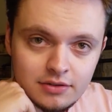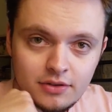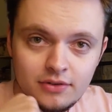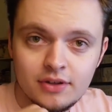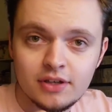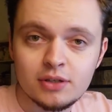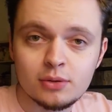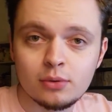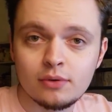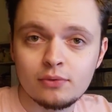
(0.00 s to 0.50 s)
so
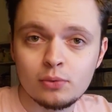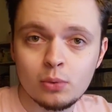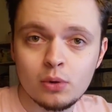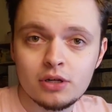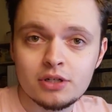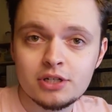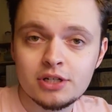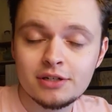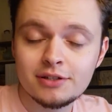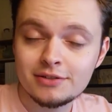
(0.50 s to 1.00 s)
thank you all for
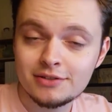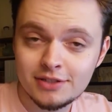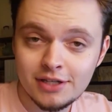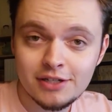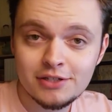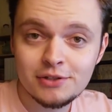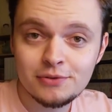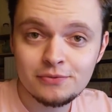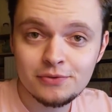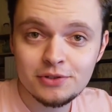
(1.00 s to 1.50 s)
watching, stay
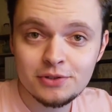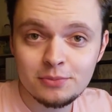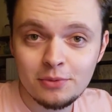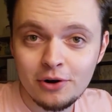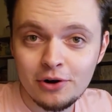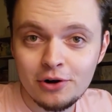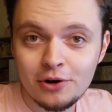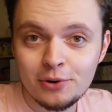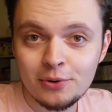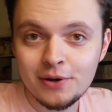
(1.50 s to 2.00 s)
tuned for
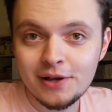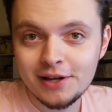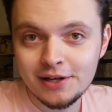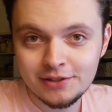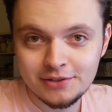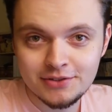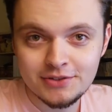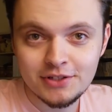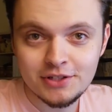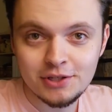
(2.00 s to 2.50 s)
tomorrow, and I'll
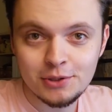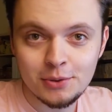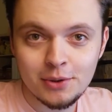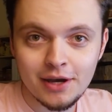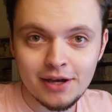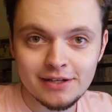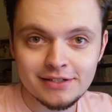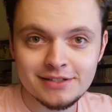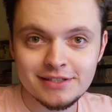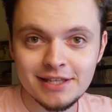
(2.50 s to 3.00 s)
see you
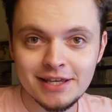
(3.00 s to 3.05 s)
guys